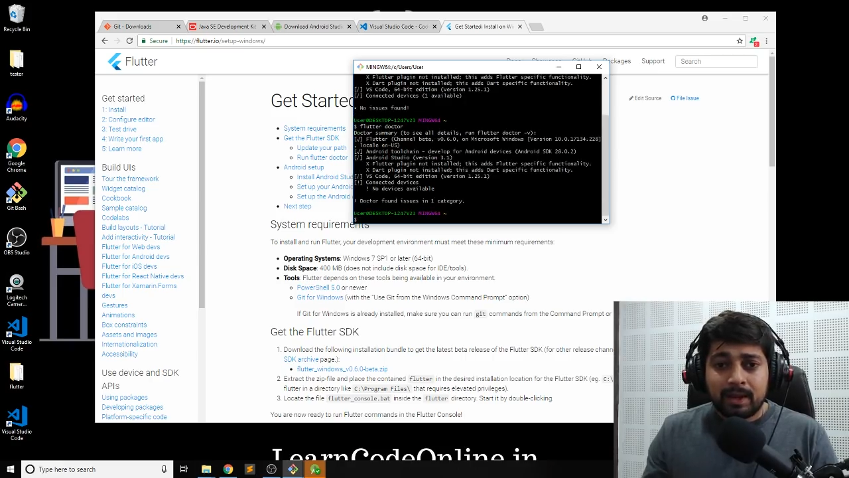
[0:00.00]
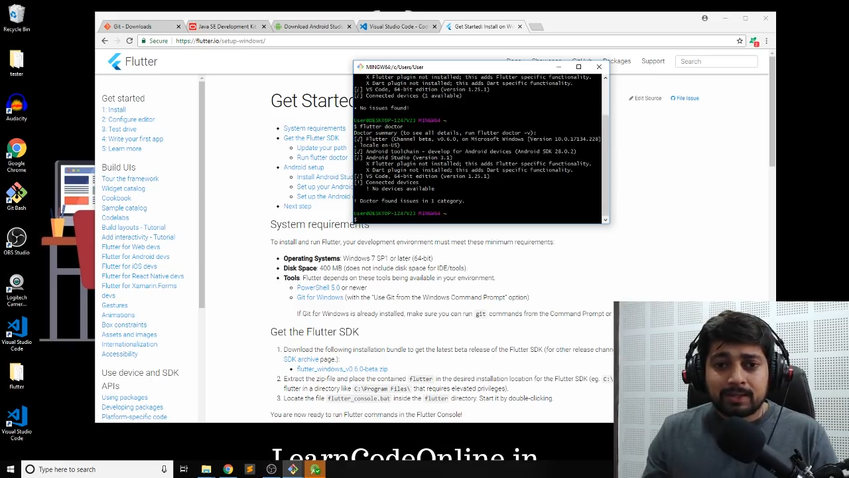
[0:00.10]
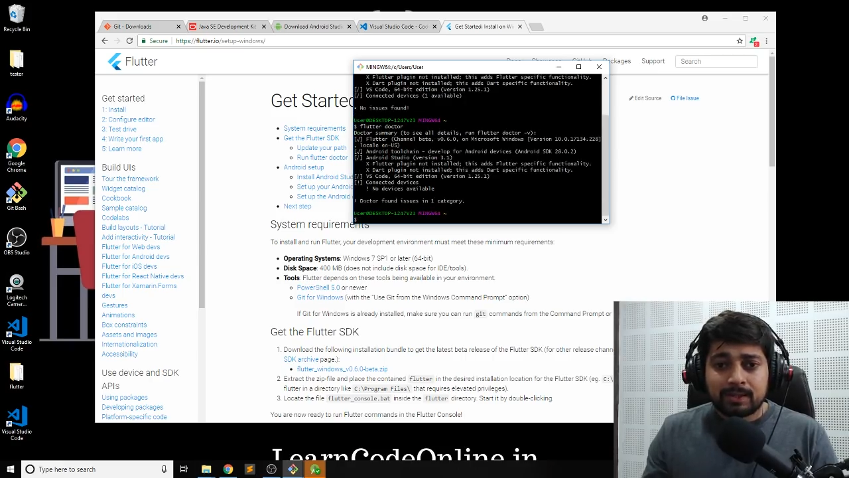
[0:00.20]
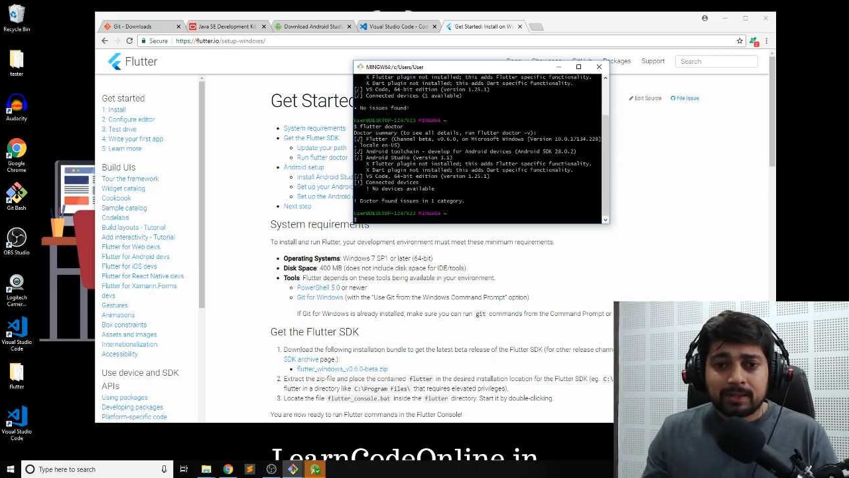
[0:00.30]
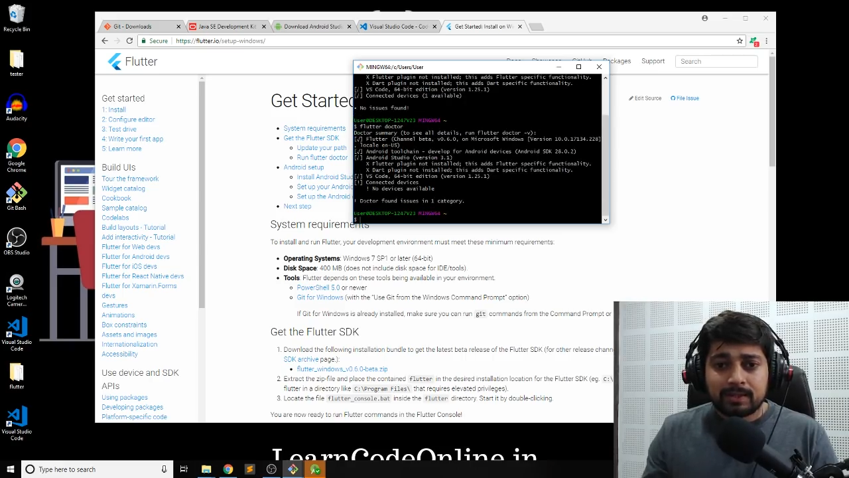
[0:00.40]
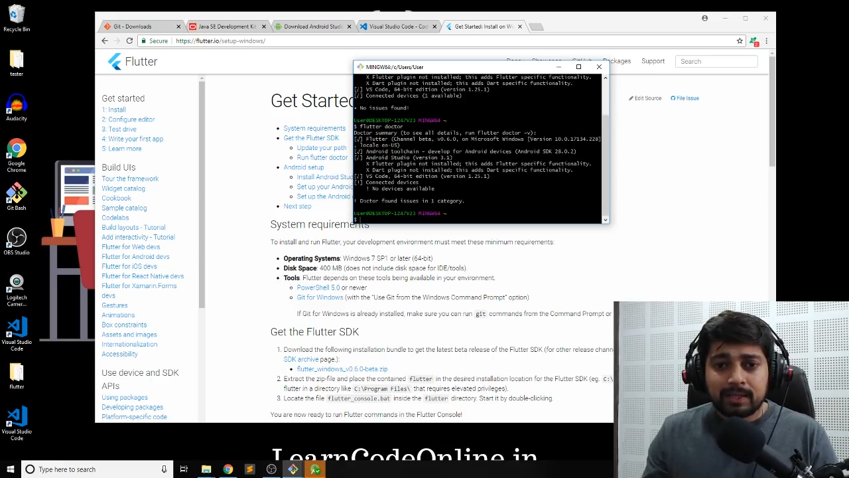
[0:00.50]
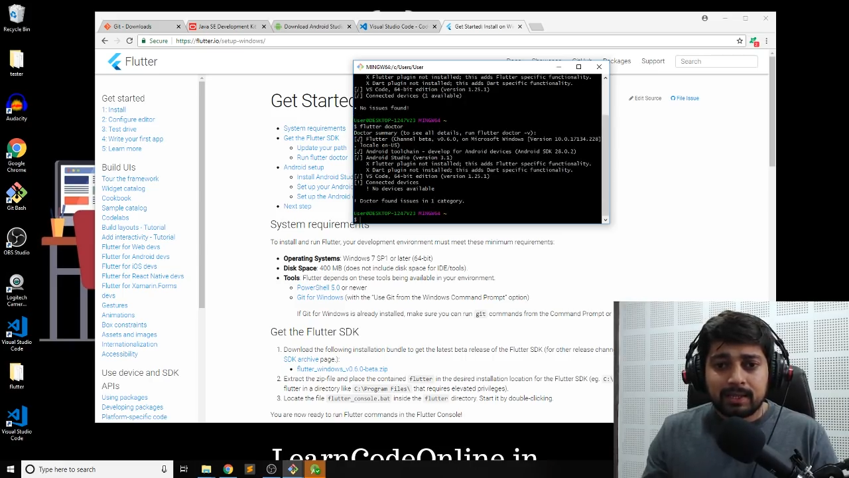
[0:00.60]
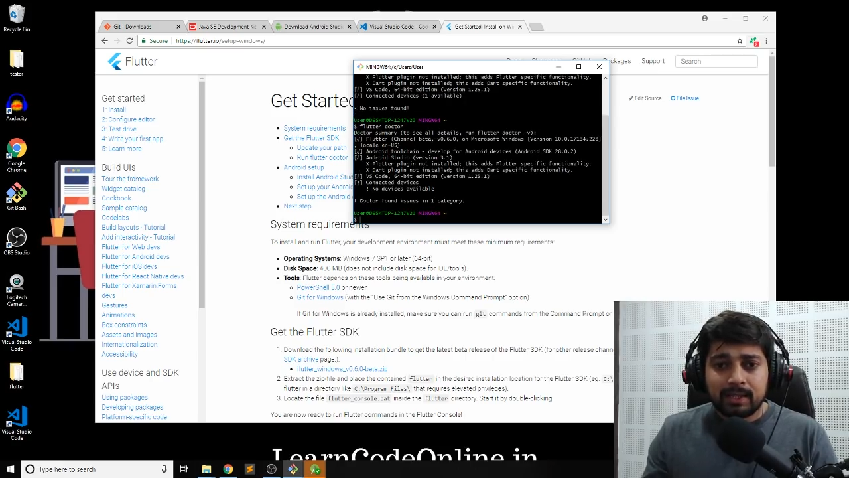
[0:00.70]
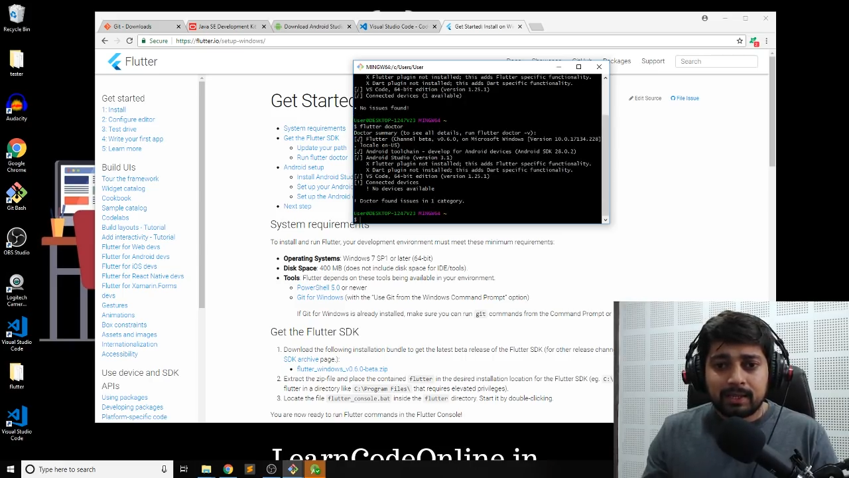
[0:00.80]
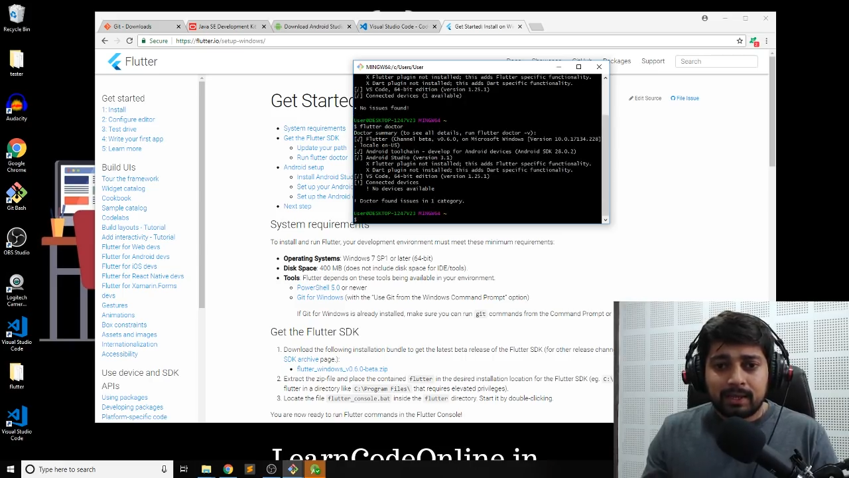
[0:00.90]
it's going to
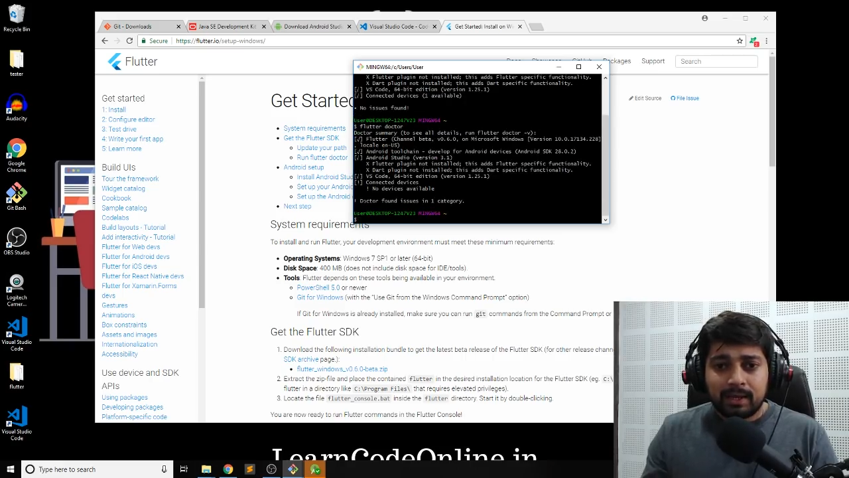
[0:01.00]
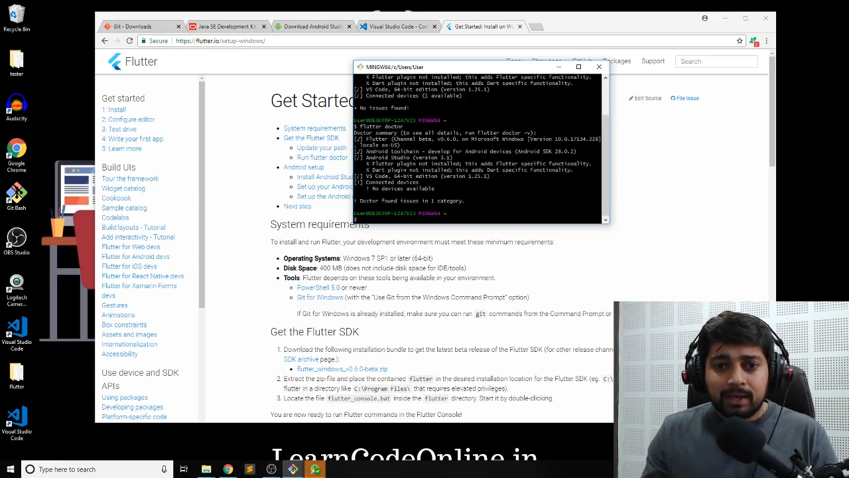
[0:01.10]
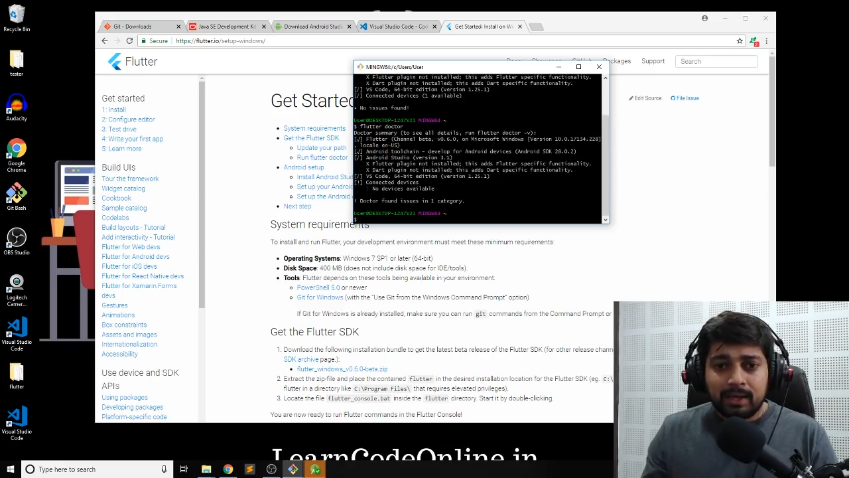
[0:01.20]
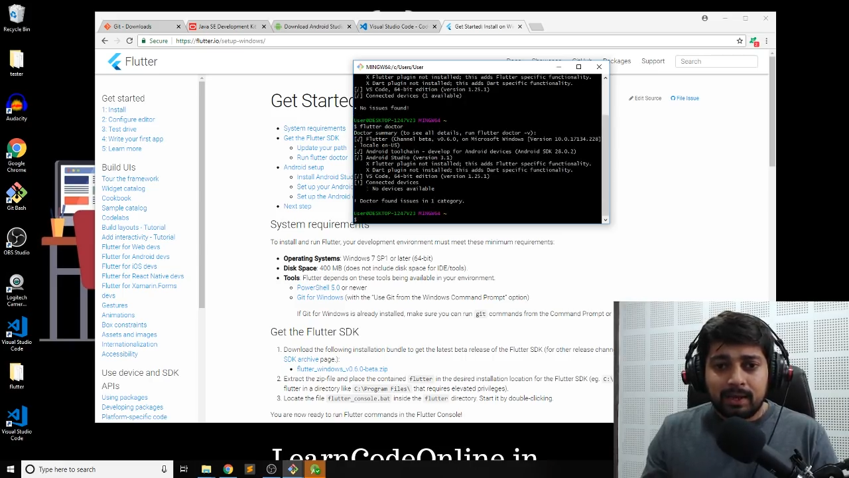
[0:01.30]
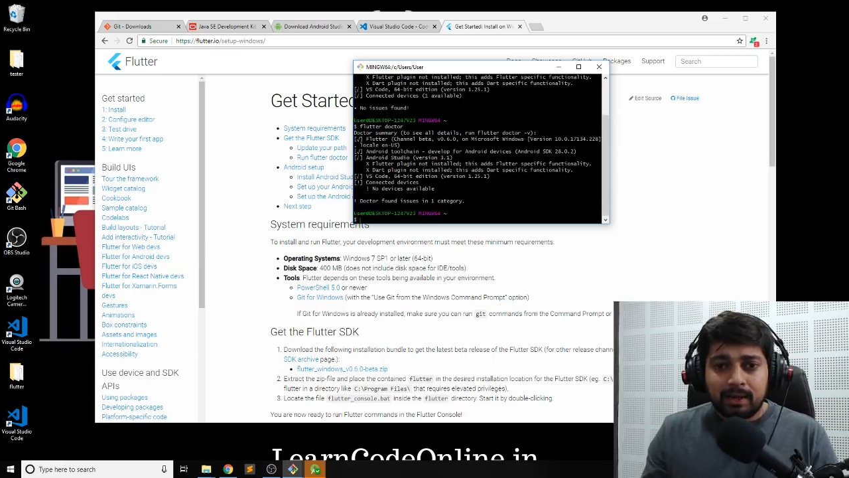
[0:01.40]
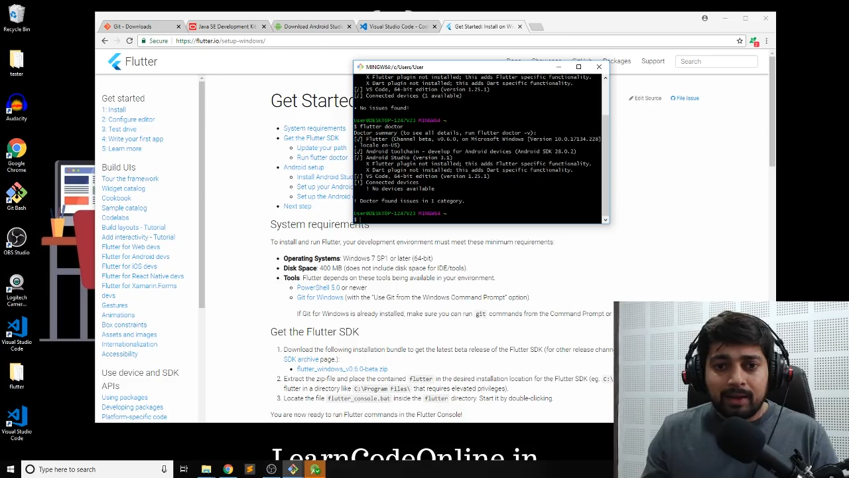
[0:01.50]
say, uh,